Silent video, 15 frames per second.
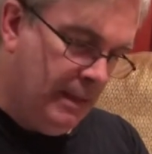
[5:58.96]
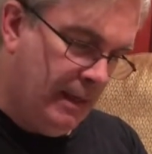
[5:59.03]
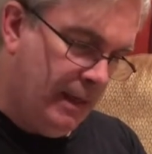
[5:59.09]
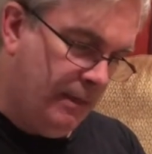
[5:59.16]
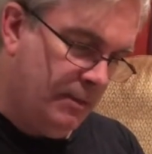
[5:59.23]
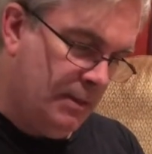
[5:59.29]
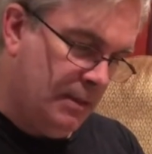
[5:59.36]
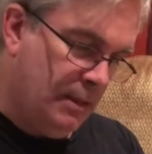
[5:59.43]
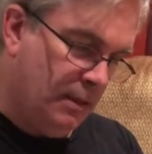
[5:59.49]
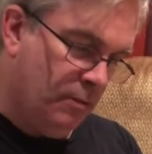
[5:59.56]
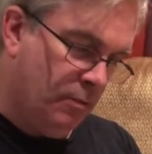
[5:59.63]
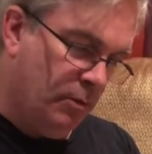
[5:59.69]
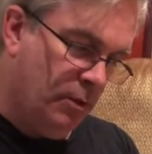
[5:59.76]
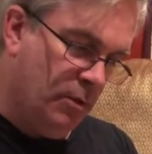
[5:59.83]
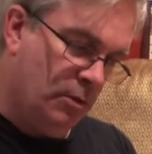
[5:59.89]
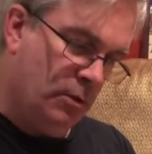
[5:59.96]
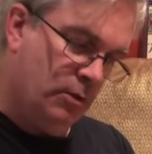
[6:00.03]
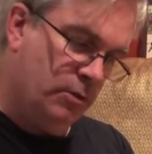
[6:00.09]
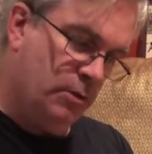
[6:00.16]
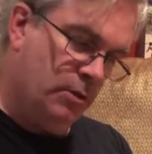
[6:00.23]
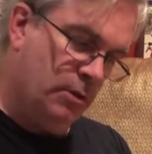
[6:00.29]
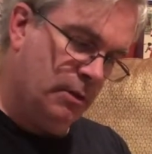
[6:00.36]
I have to take a real
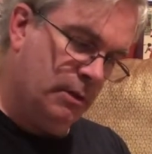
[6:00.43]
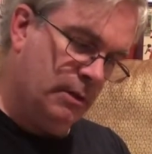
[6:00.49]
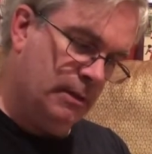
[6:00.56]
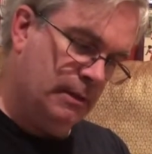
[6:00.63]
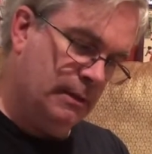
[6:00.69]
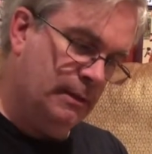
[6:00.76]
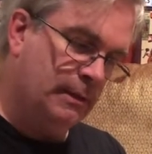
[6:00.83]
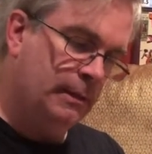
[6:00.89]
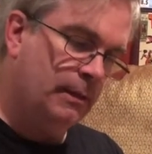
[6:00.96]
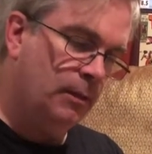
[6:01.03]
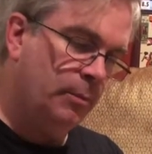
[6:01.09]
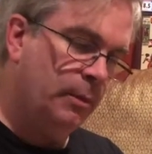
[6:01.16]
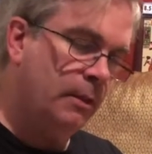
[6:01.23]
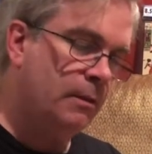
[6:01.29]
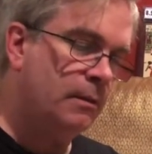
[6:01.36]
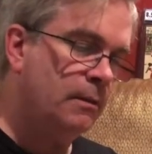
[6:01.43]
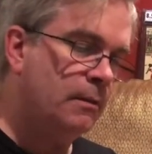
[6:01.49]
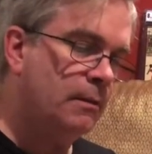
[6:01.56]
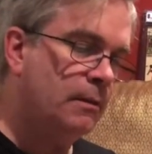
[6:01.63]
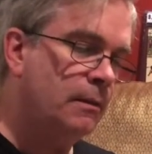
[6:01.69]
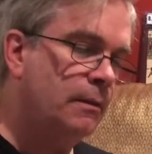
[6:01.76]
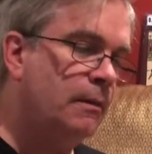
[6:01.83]
close look. There's a little bit
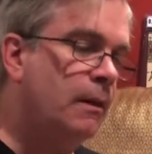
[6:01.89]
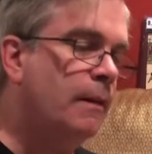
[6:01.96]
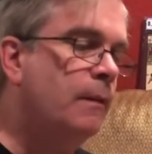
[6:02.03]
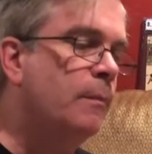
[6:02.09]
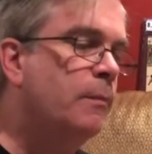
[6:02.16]
on the